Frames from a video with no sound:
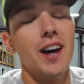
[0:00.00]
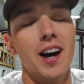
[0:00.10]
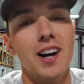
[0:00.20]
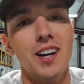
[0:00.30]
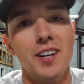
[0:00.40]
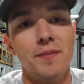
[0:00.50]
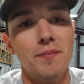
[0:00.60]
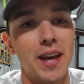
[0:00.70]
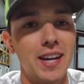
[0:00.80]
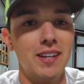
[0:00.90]

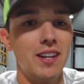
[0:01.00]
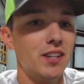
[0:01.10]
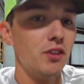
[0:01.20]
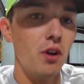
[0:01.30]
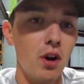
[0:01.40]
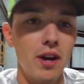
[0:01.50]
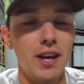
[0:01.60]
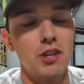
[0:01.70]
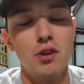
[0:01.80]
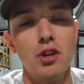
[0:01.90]
um, and you
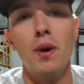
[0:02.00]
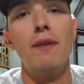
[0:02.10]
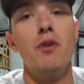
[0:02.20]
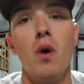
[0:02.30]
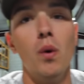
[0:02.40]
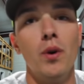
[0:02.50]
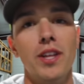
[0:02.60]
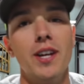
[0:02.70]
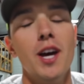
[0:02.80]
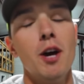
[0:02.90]
you can do whatever you want with
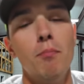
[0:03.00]
it.